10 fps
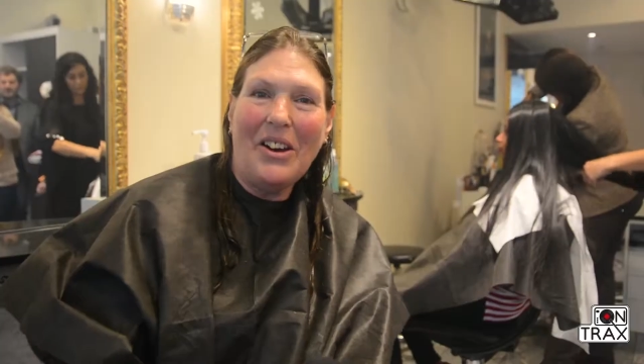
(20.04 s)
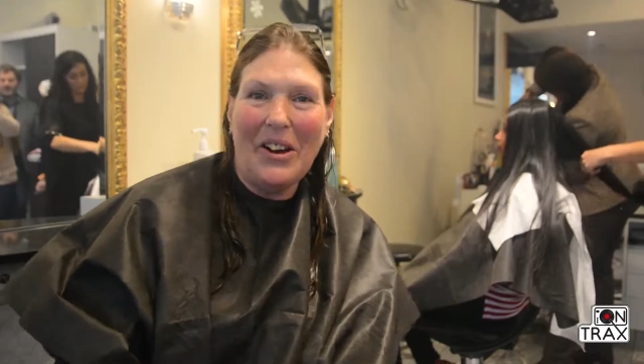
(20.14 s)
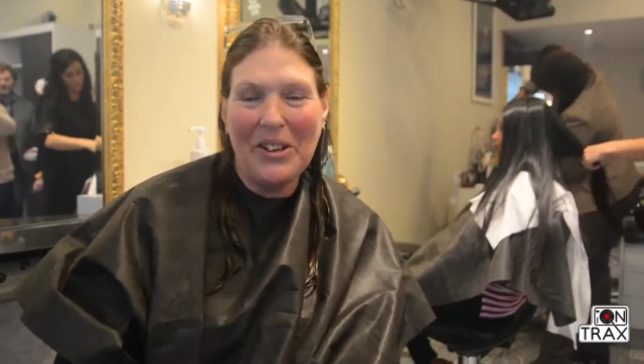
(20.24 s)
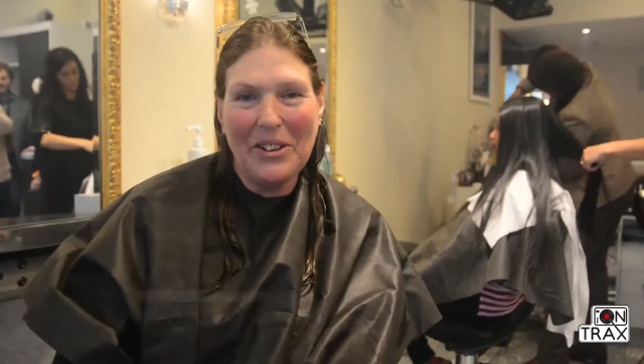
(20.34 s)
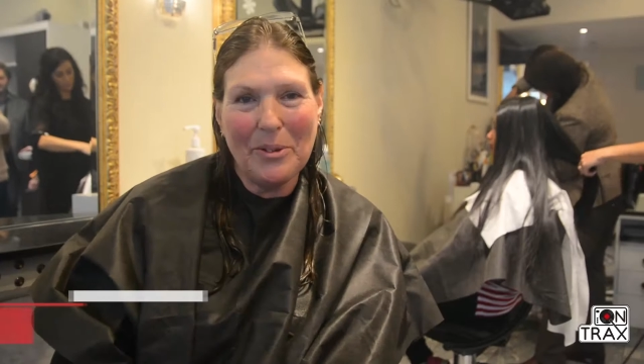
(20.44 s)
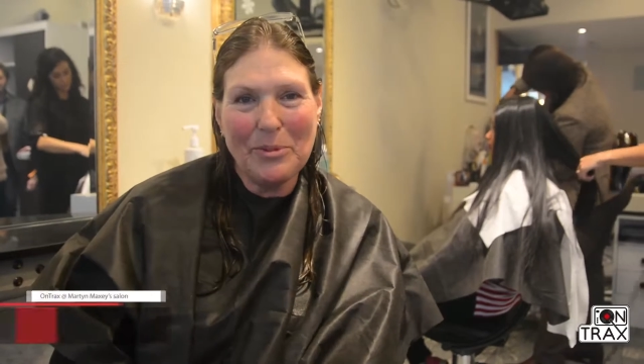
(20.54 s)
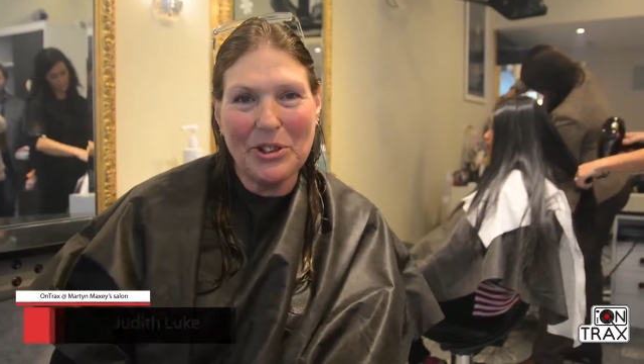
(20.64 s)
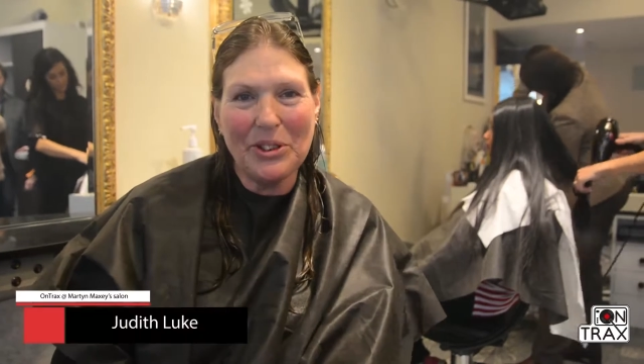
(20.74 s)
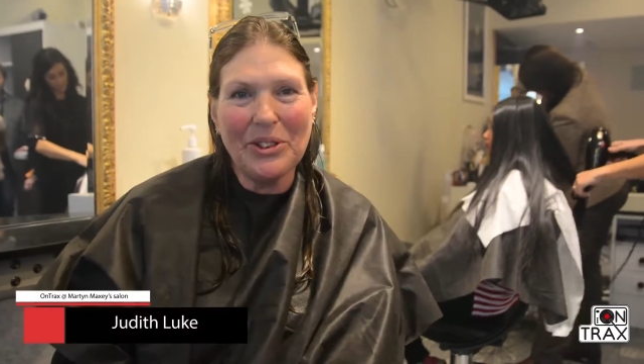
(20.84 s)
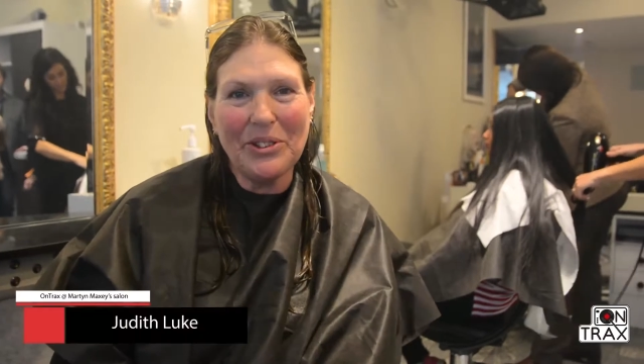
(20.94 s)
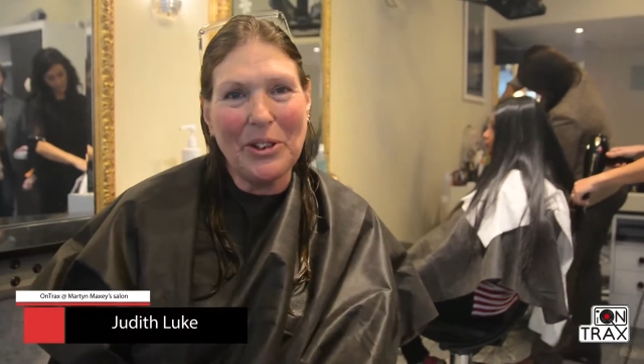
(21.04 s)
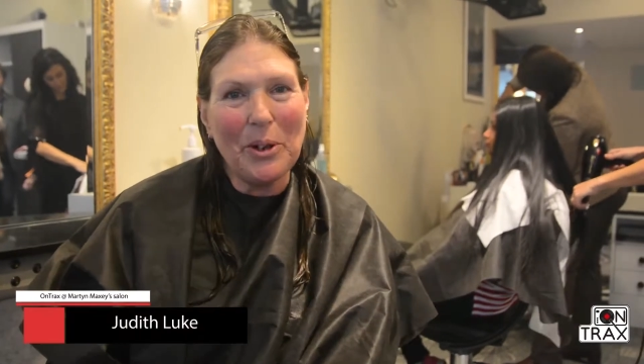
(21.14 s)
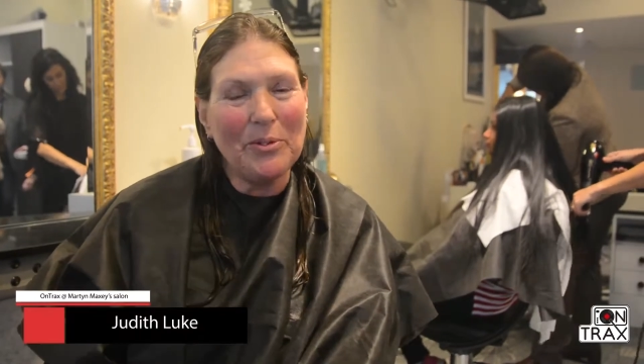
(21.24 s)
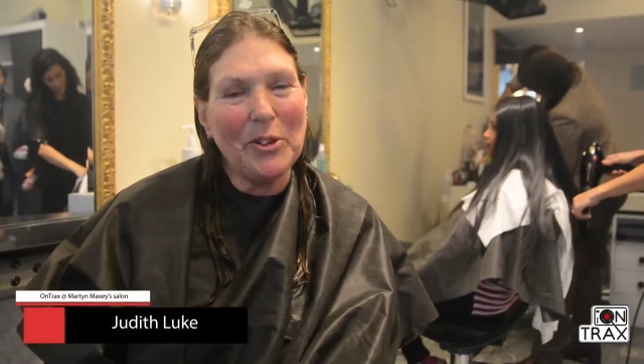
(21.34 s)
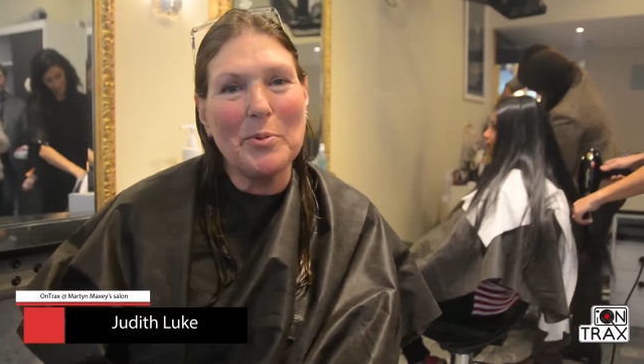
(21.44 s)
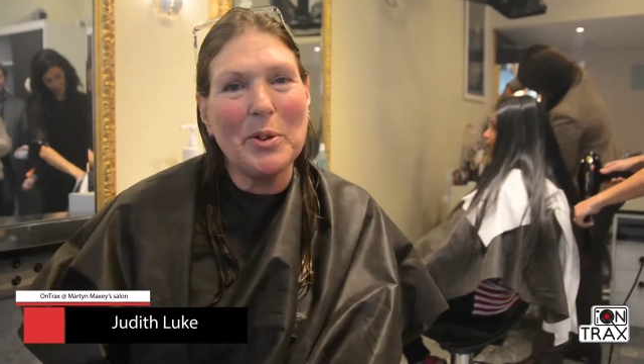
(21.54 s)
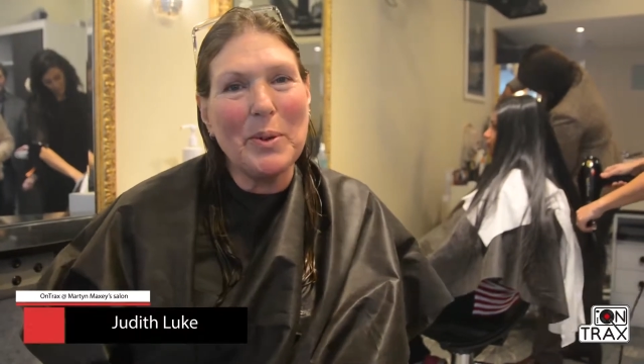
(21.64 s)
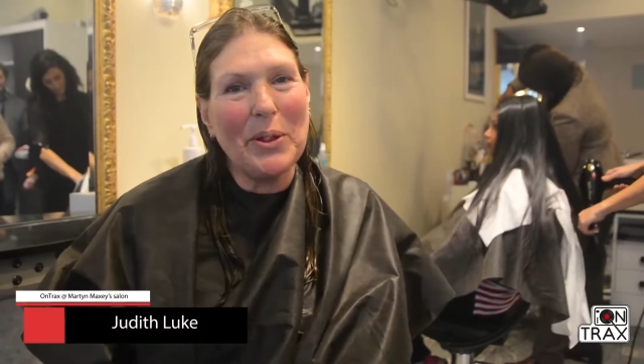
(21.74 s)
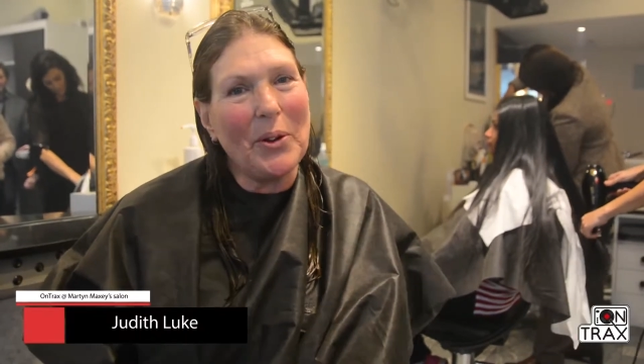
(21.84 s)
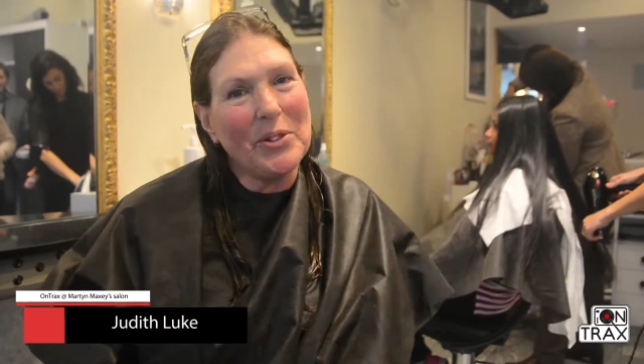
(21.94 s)
Hi, I'm Judith and I'm filming
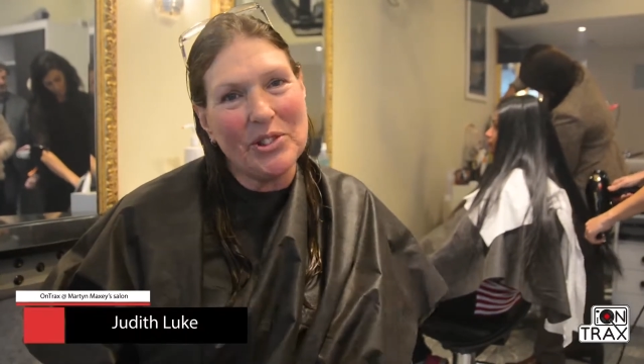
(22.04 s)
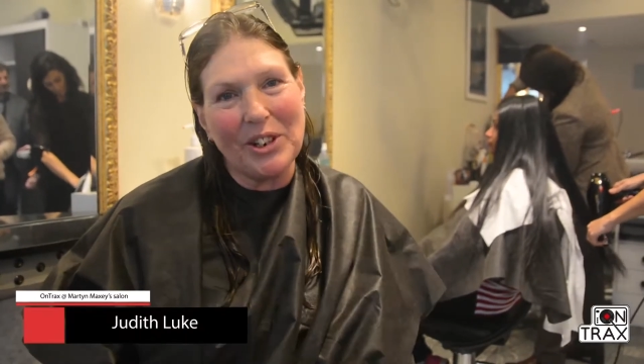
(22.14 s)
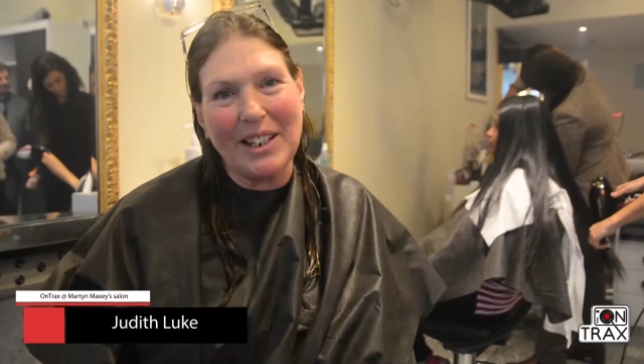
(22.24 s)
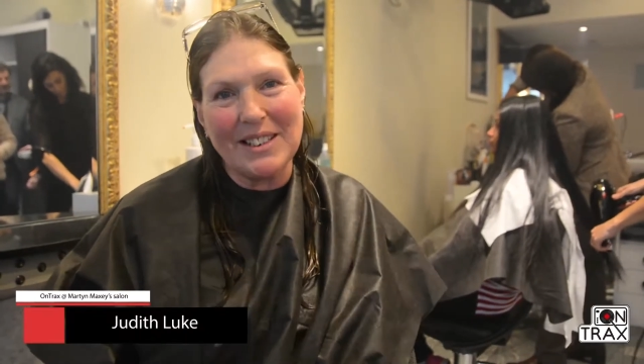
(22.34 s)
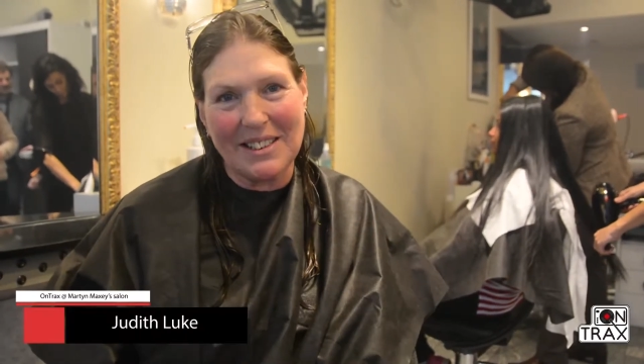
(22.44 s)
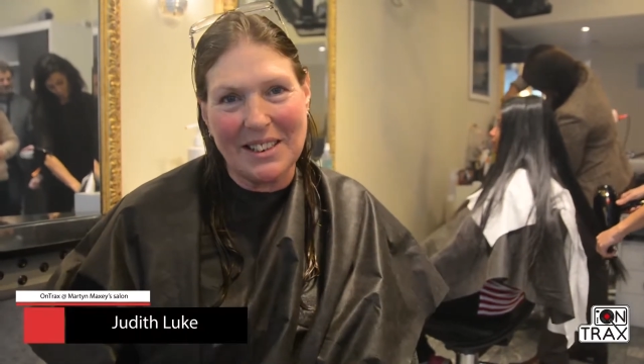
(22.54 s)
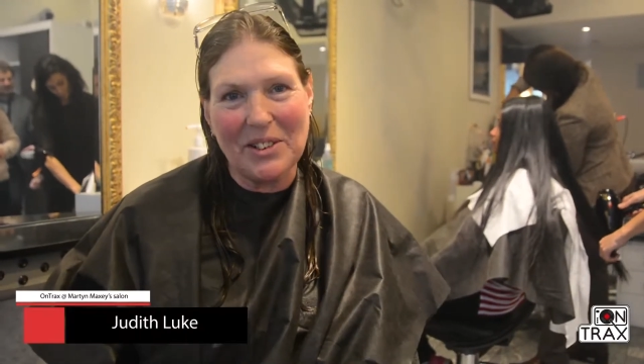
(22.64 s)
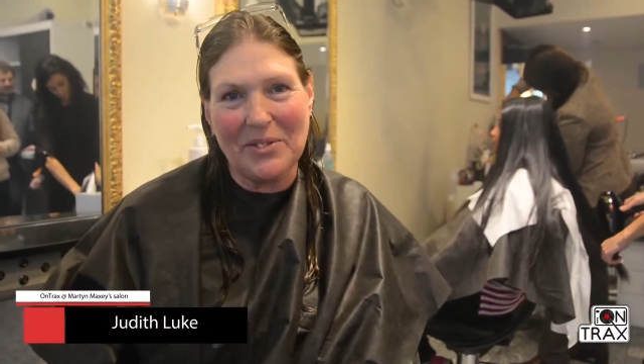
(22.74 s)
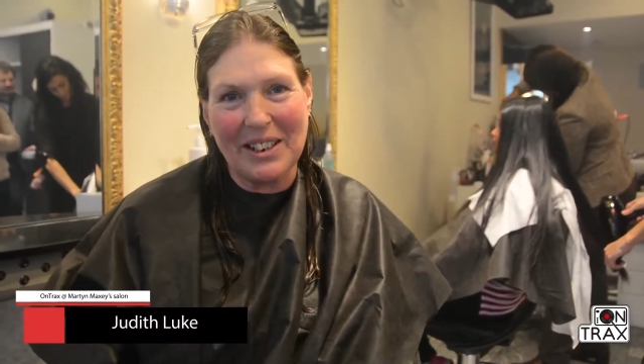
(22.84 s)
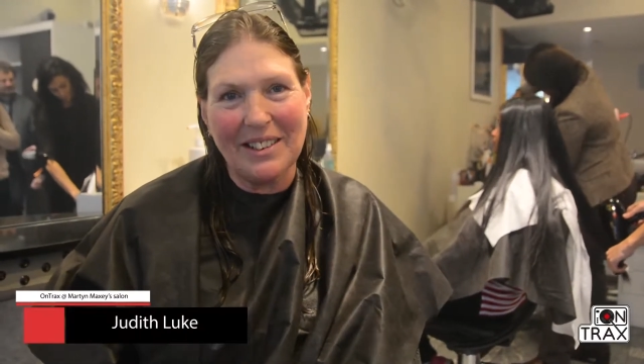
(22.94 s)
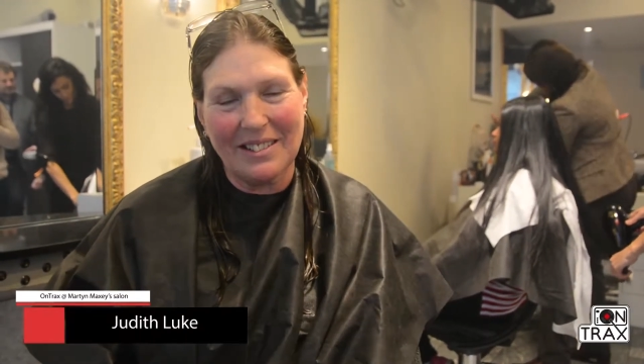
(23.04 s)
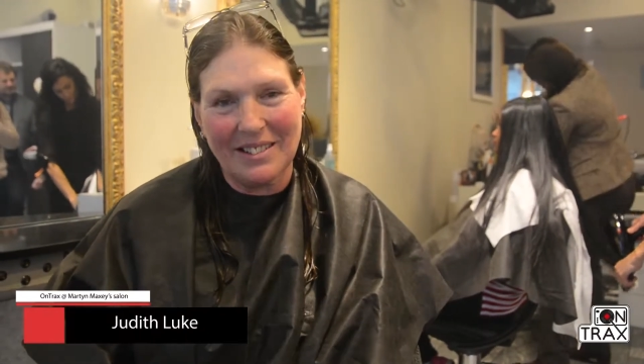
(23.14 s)
with On Track TV.